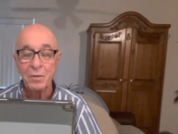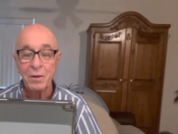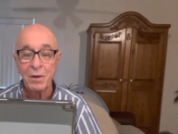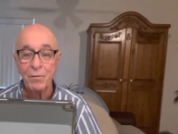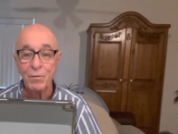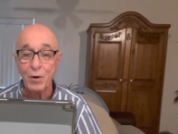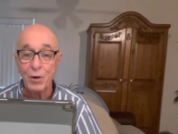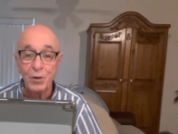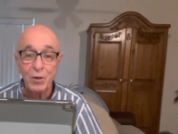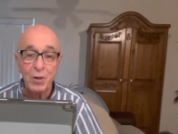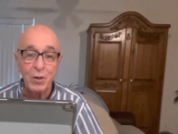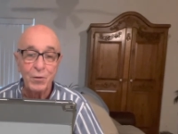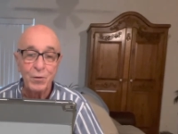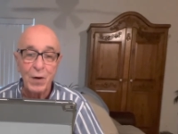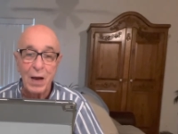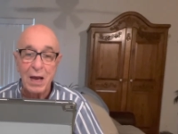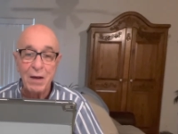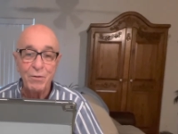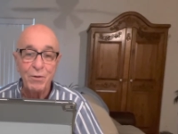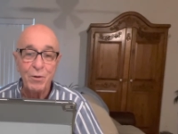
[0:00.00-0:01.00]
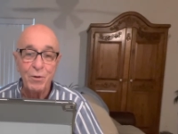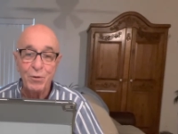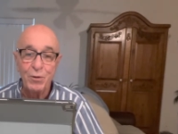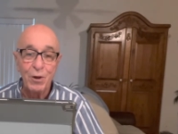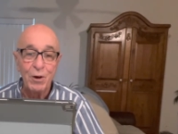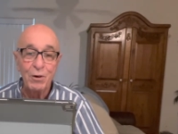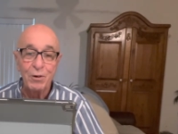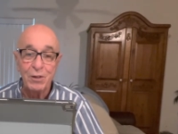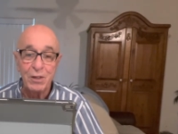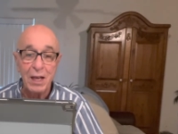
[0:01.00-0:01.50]
Verses 5 through
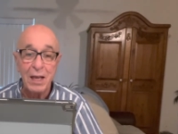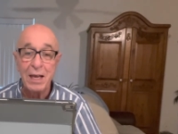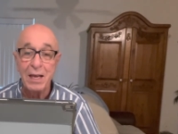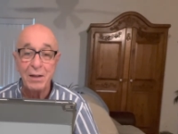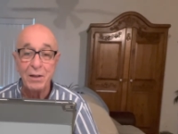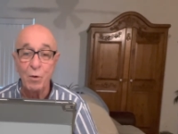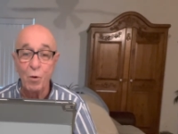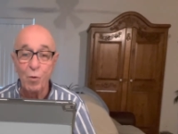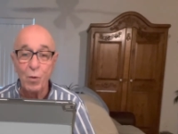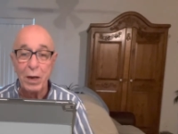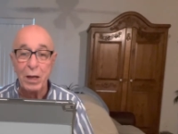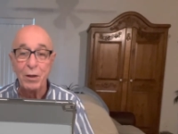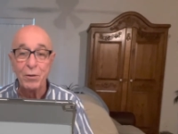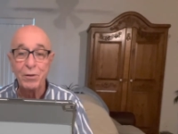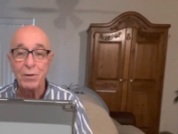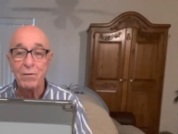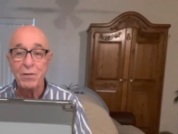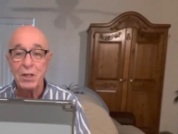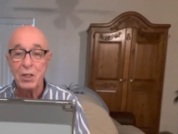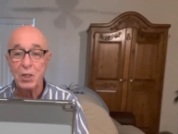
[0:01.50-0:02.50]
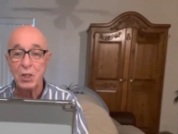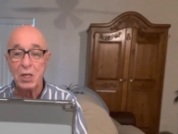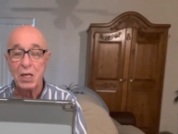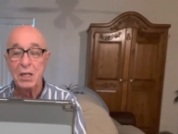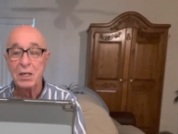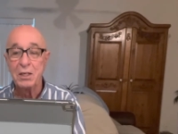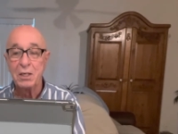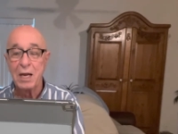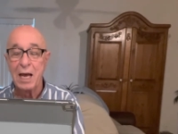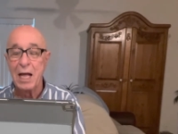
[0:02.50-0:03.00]
13 the wealth of the
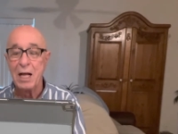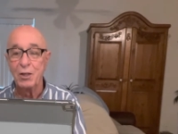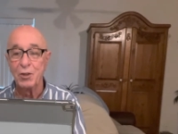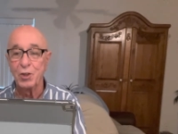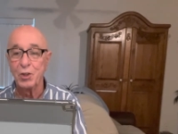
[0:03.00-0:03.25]
Gentiles